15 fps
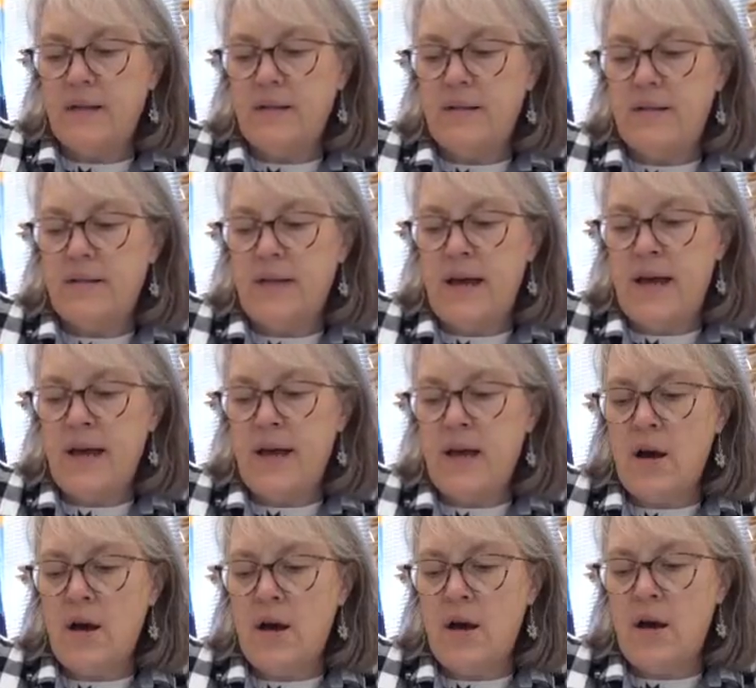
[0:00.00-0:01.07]
Stay
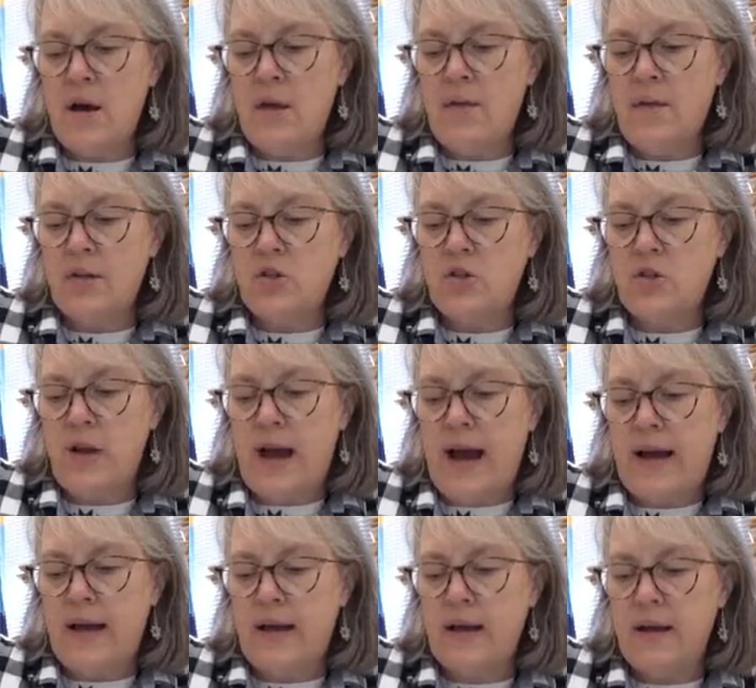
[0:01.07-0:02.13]
on the
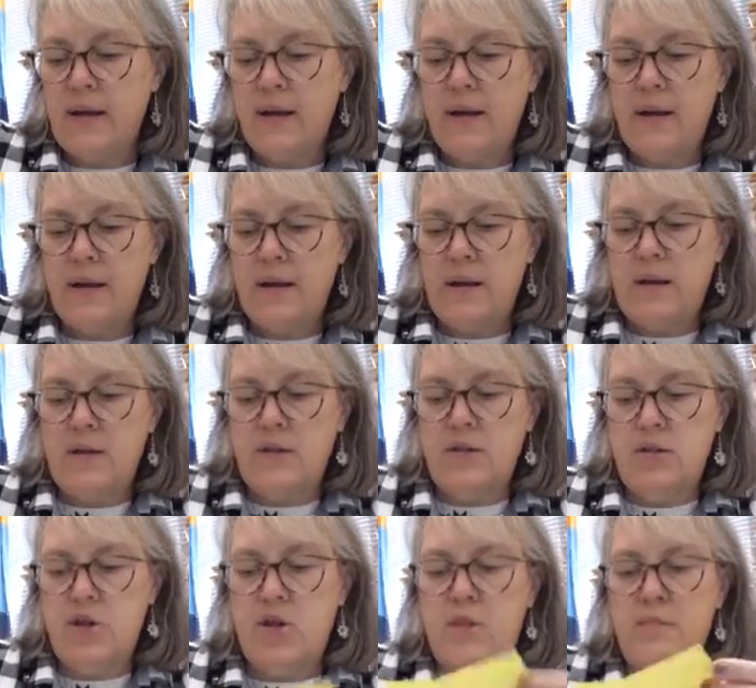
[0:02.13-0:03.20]
track. And
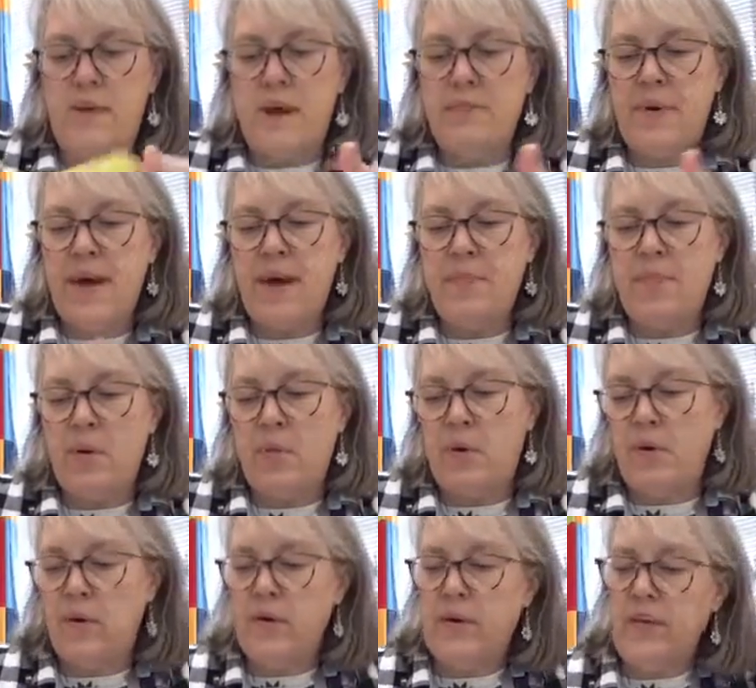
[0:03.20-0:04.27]
turn my paper.
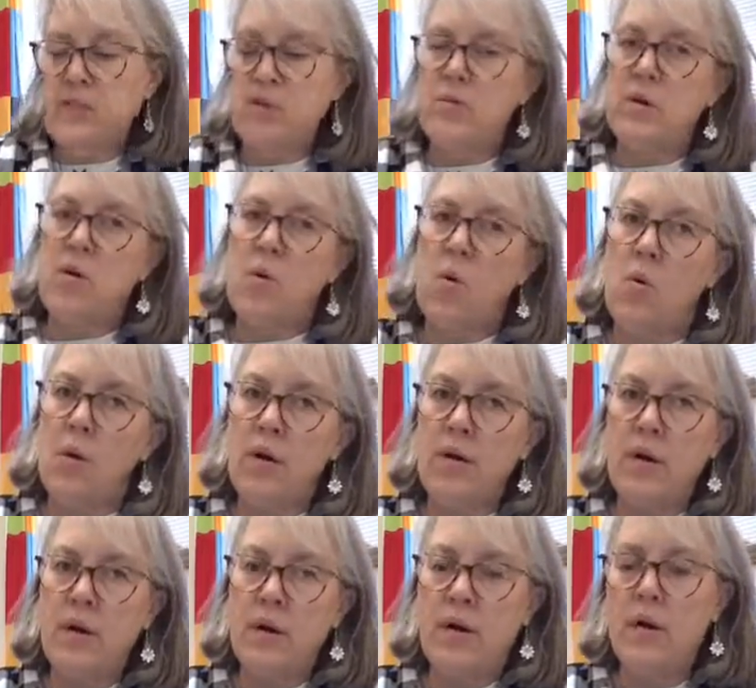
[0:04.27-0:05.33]
When you get to a
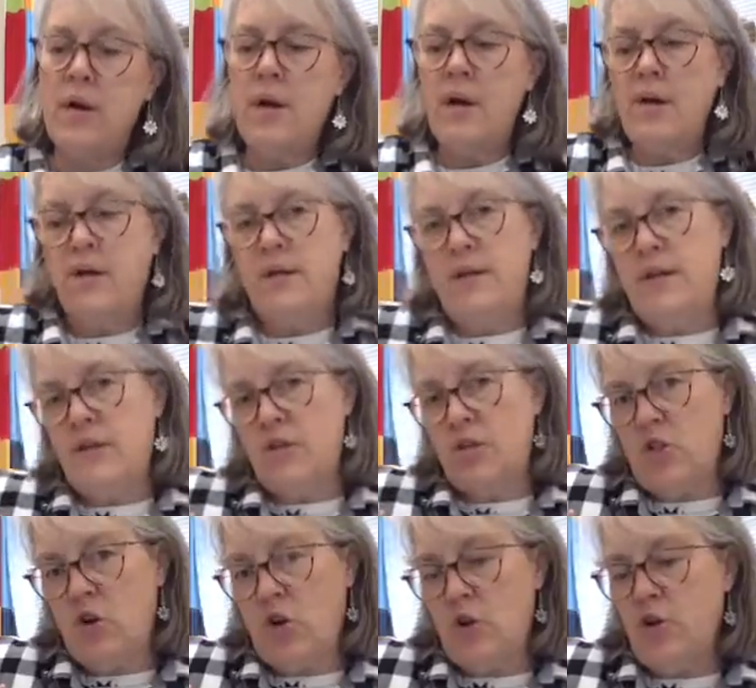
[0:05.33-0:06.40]
corner, you need to
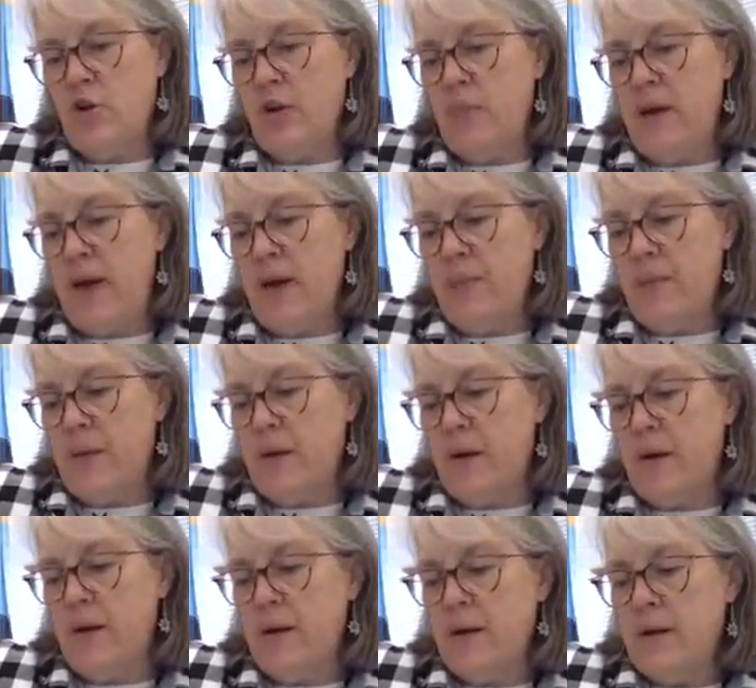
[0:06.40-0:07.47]
turn your
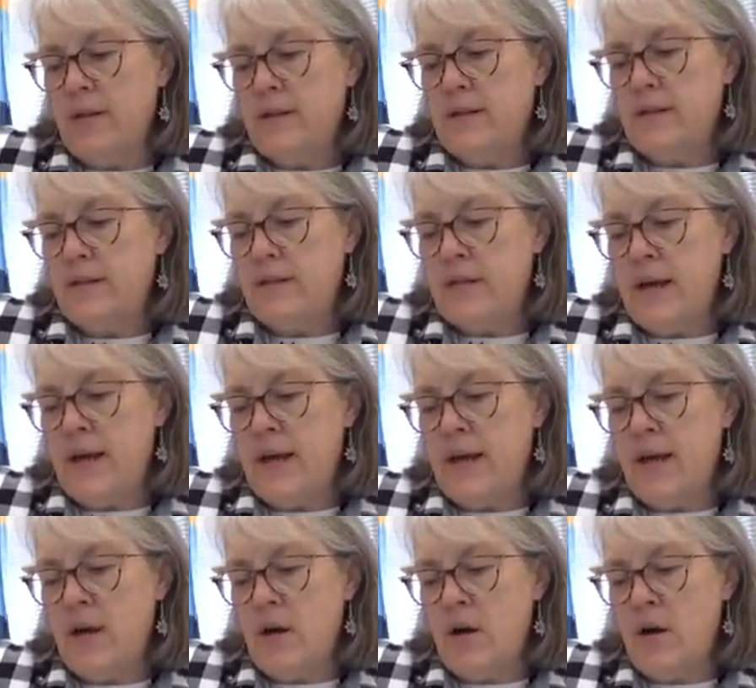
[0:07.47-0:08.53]
paper.
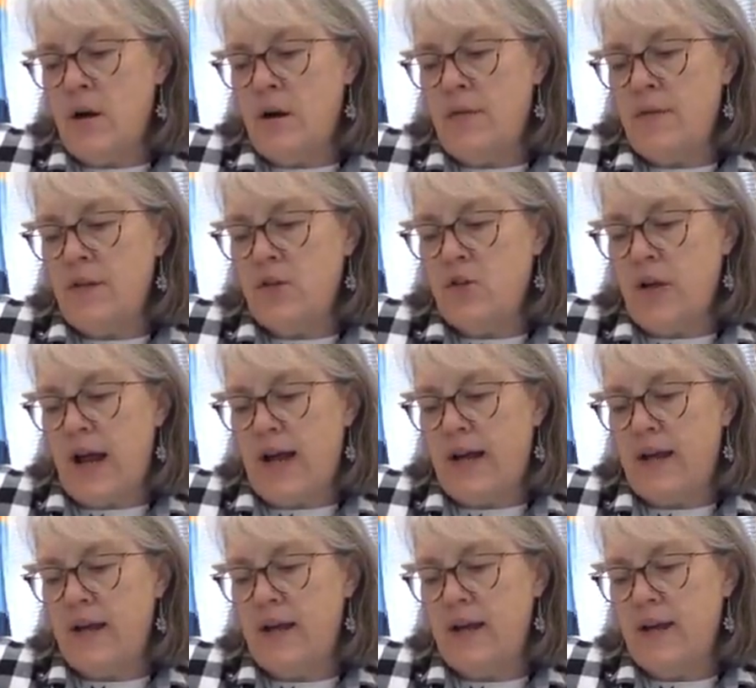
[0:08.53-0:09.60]
Stay on the track.
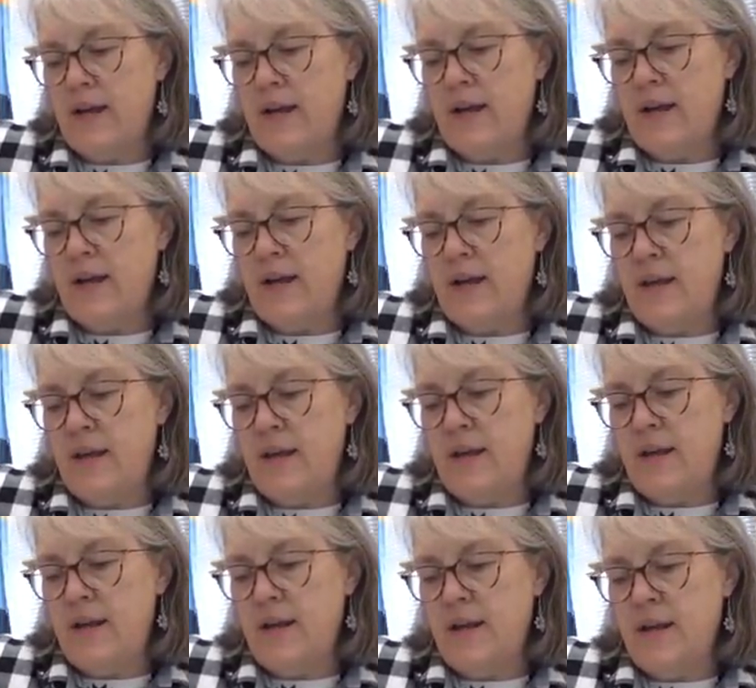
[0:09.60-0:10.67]
It
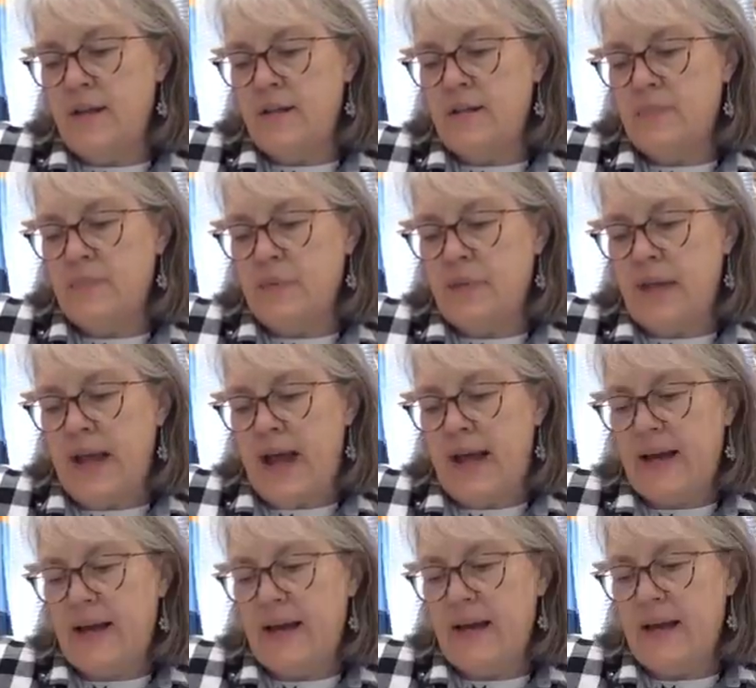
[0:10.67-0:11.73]
is black.
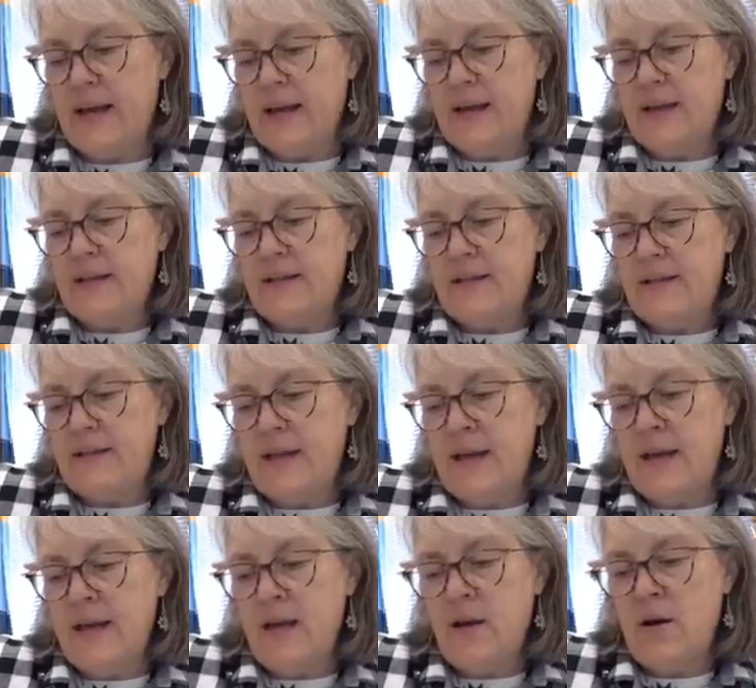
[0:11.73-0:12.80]

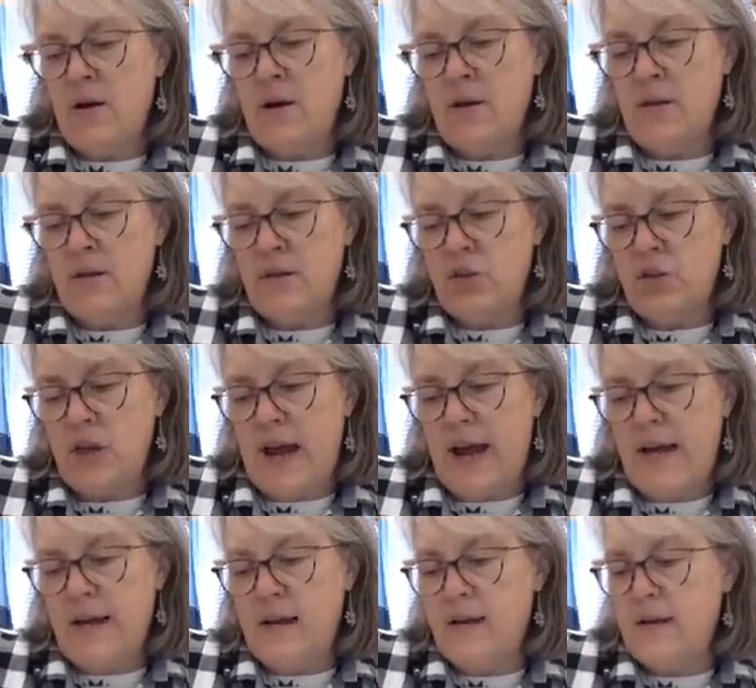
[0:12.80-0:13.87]
Stay on the
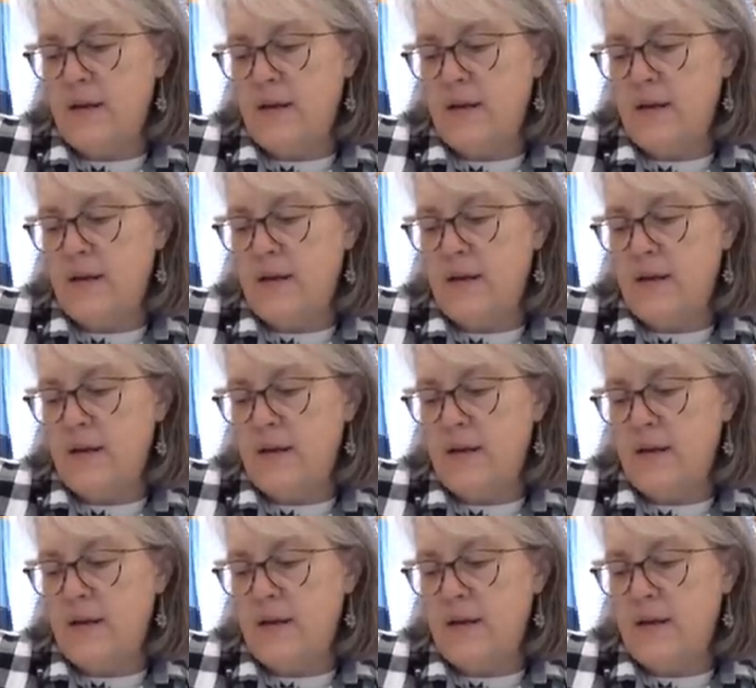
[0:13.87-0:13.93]
track.